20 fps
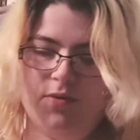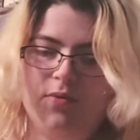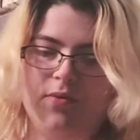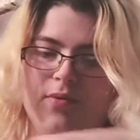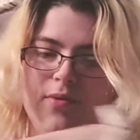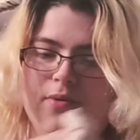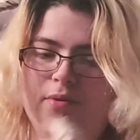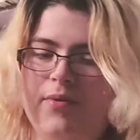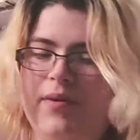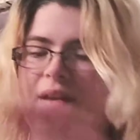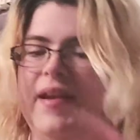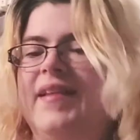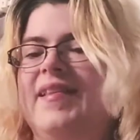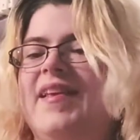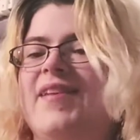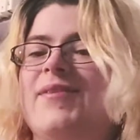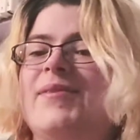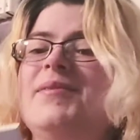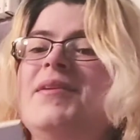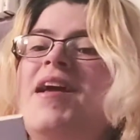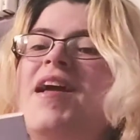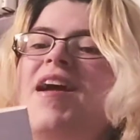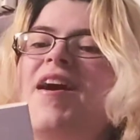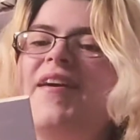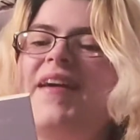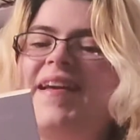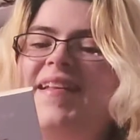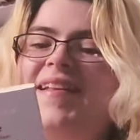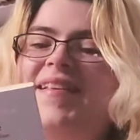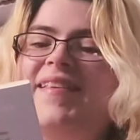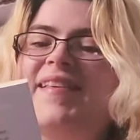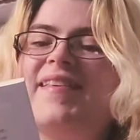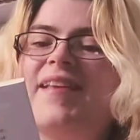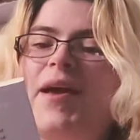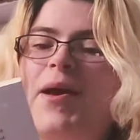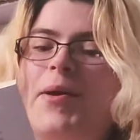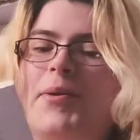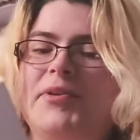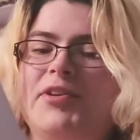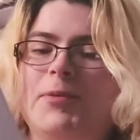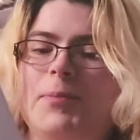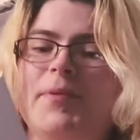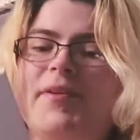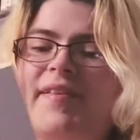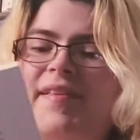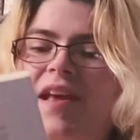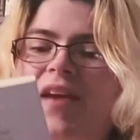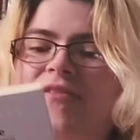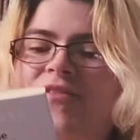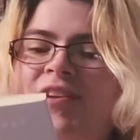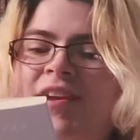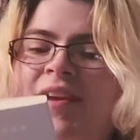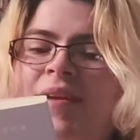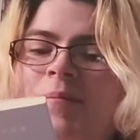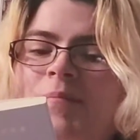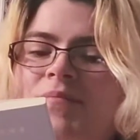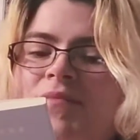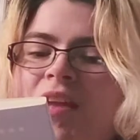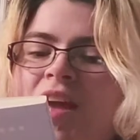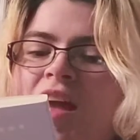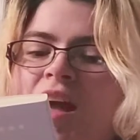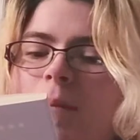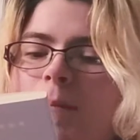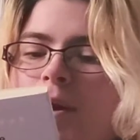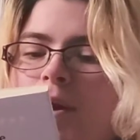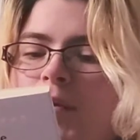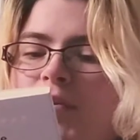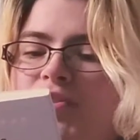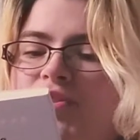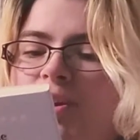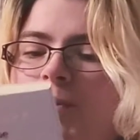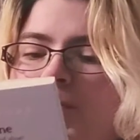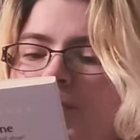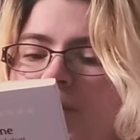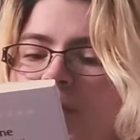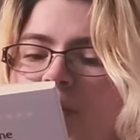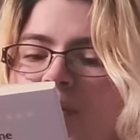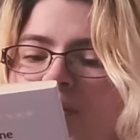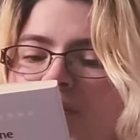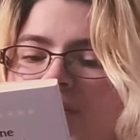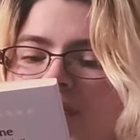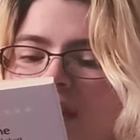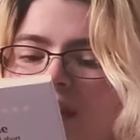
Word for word: Ooh, and this one. Okay, this is Ode to Persephone, Poetry, Prose,